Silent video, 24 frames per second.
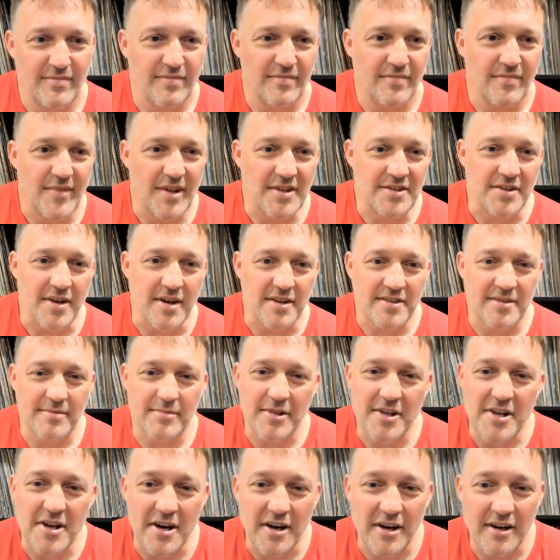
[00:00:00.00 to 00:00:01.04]
That's awesome to
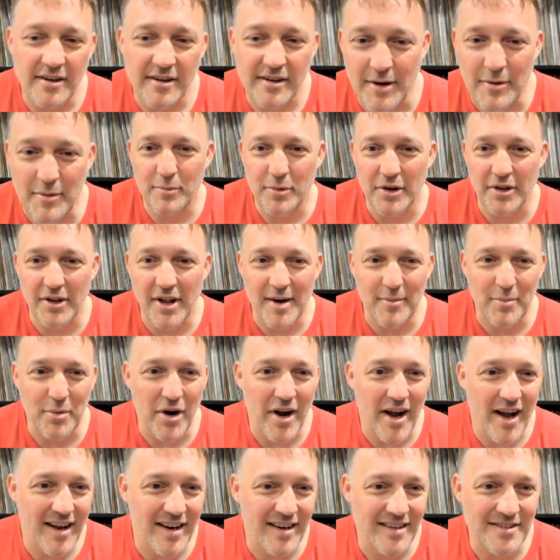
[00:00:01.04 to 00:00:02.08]
hear. We put a lot of
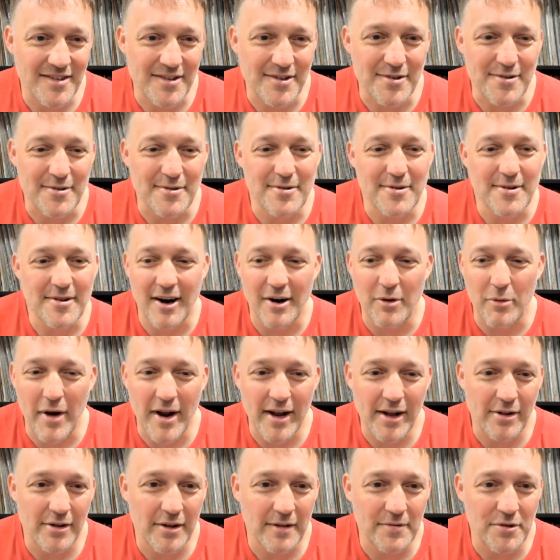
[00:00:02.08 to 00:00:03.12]
pride into our
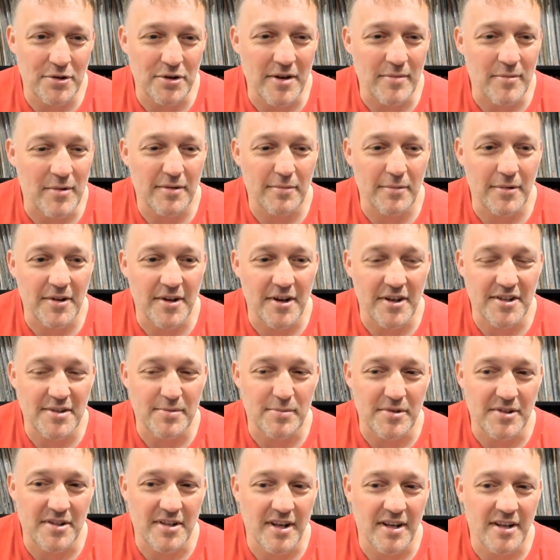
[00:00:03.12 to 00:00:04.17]
white glove treatment with
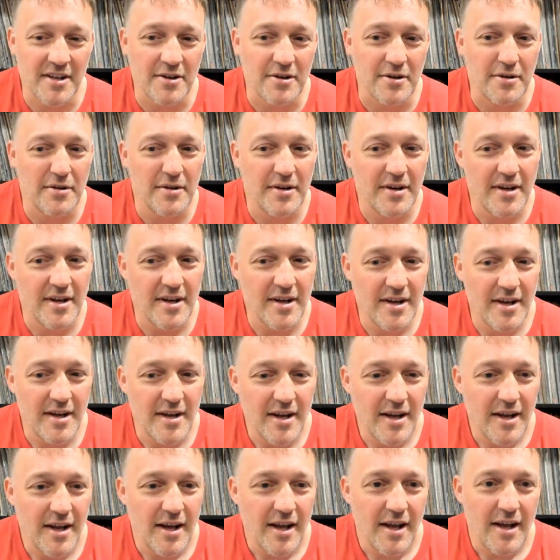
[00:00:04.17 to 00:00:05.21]
customers like you.
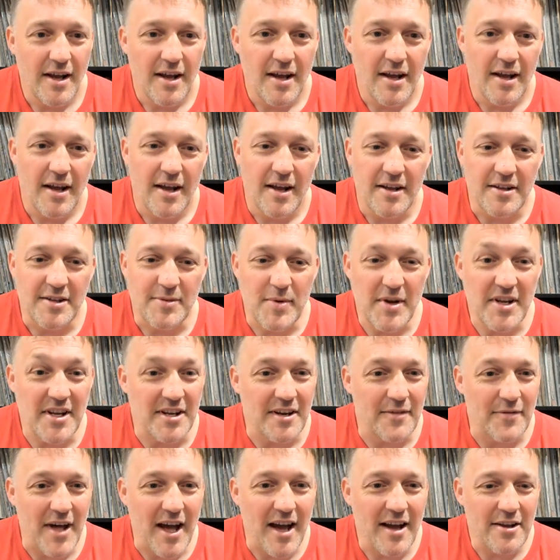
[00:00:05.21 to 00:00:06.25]
And speaking
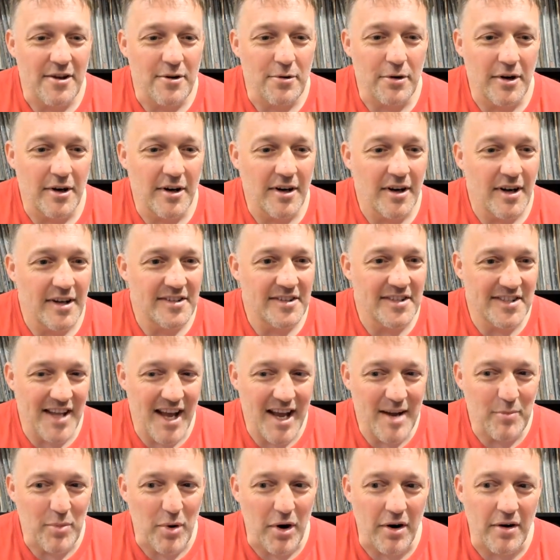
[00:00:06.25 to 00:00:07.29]
of that, you were a
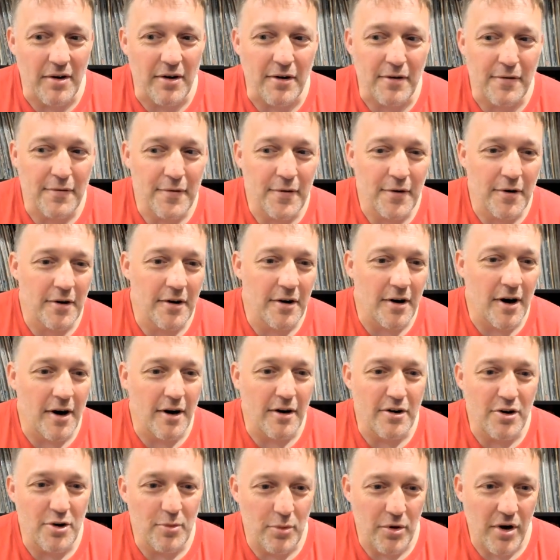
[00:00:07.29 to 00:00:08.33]
design partner for our
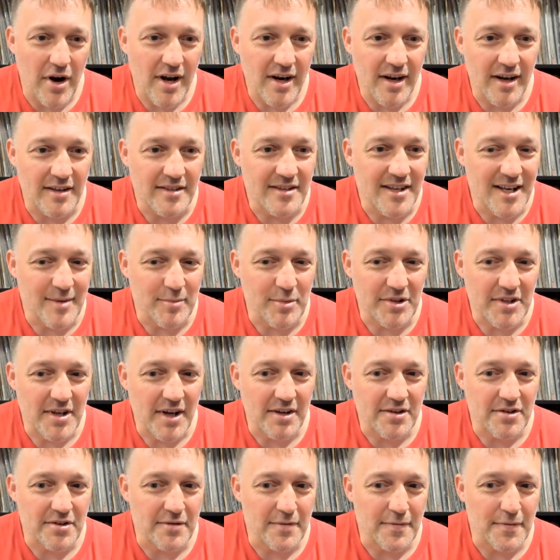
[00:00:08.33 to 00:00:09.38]
new product, Data
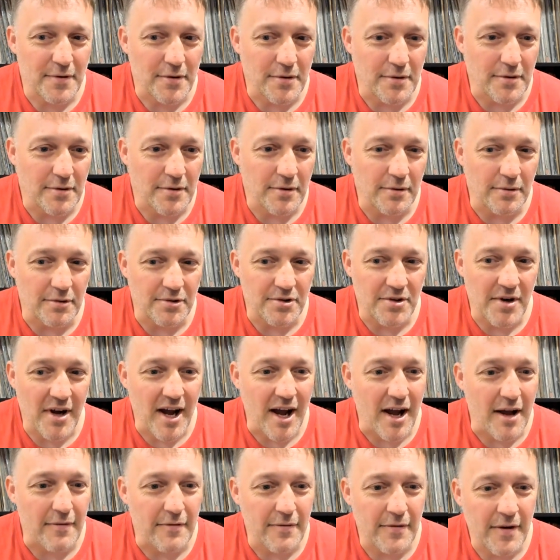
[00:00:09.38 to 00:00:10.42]
Protection for Google
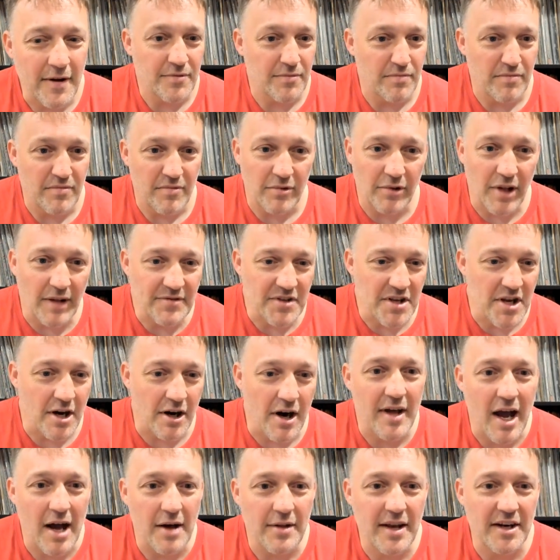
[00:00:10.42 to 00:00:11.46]
Drive. I'd love to hear
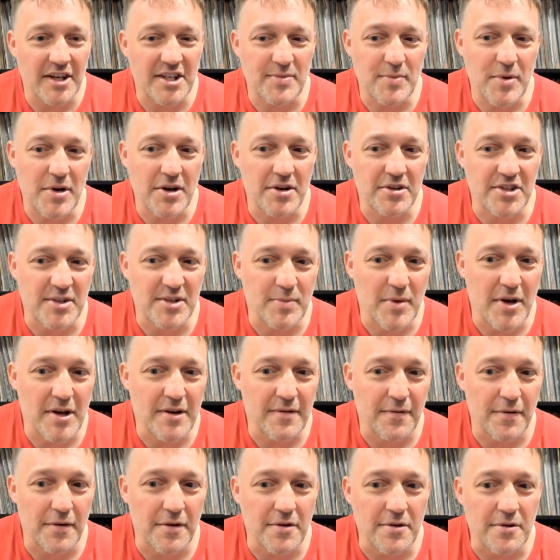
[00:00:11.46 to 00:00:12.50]
how that experience has been
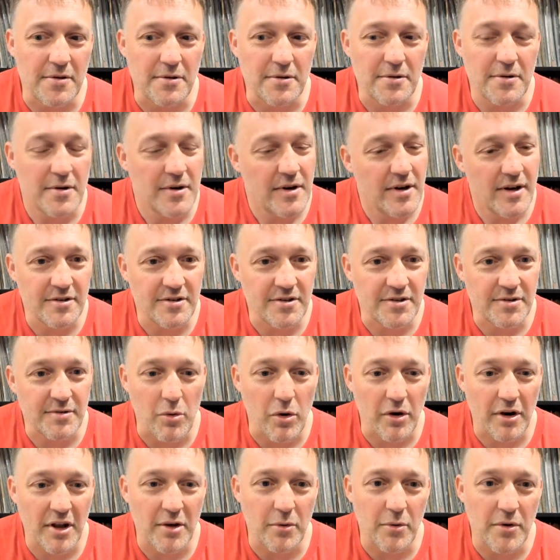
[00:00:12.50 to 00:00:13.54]
for you, just
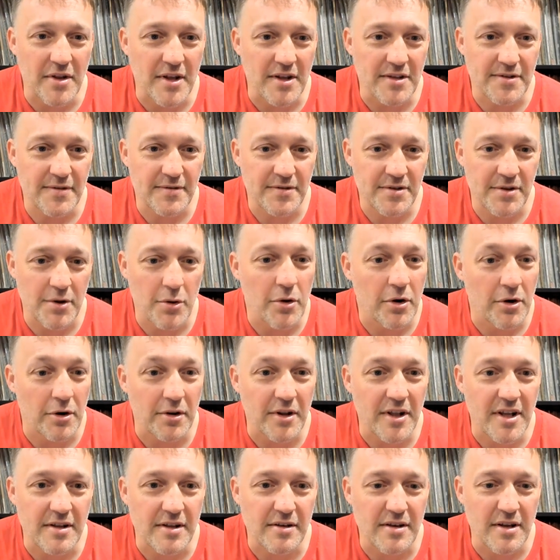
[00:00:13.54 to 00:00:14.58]
working with us so
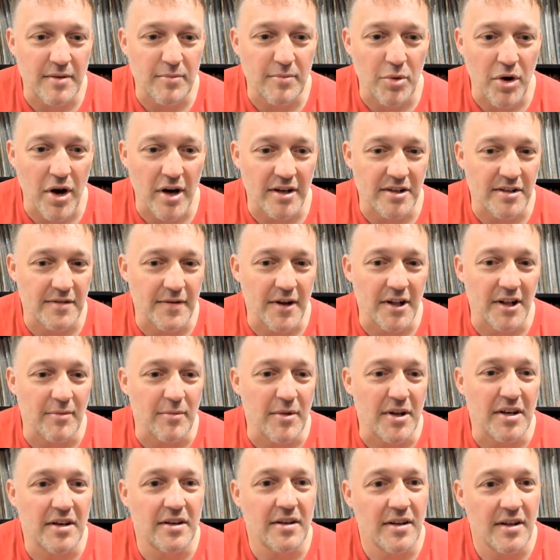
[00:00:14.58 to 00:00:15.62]
early in product
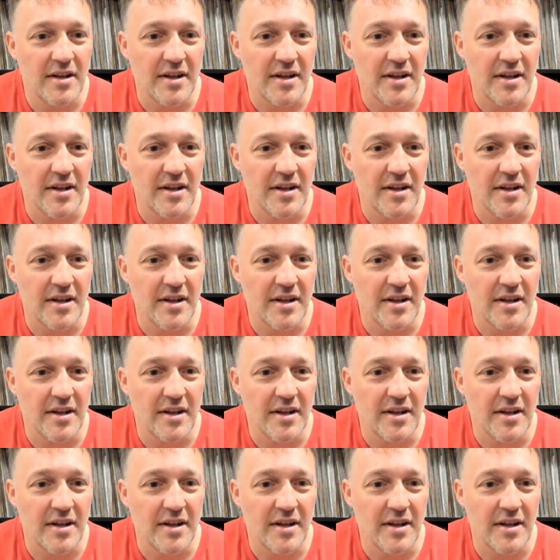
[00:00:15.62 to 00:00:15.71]
development